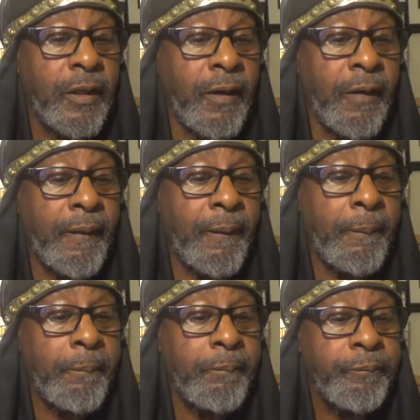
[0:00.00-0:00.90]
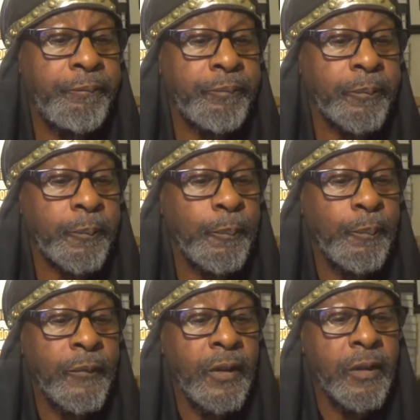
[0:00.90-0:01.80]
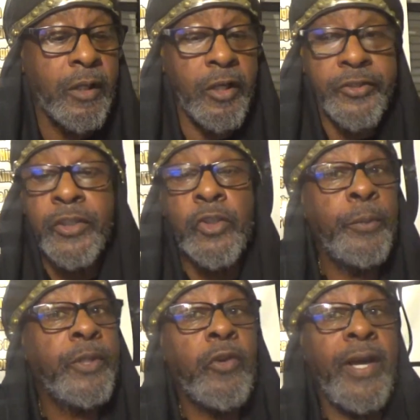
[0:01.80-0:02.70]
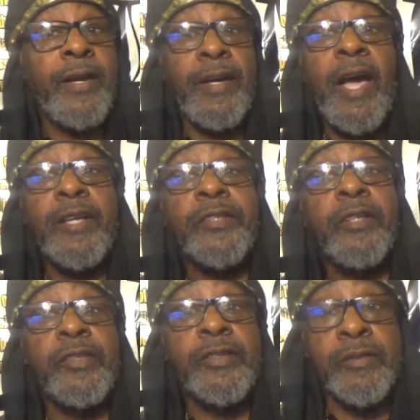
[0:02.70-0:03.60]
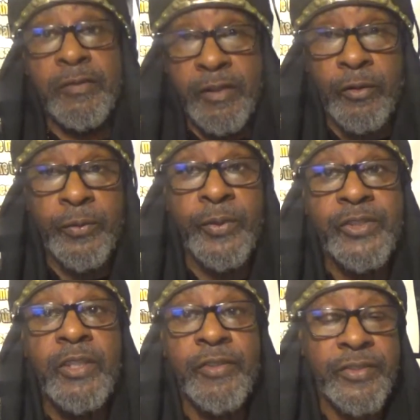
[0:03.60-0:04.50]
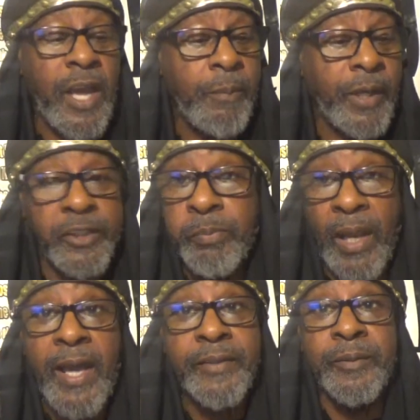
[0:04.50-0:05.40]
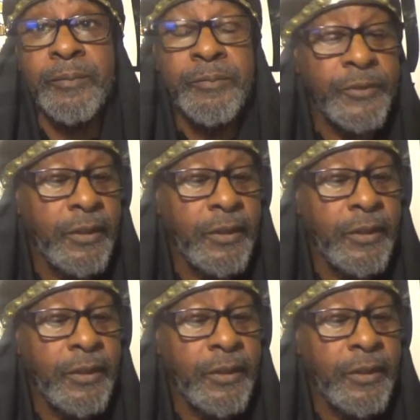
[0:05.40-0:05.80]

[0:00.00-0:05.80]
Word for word: Um, because he told him to go to Ananias to get his, he gonna receive his sight back. He blinded him.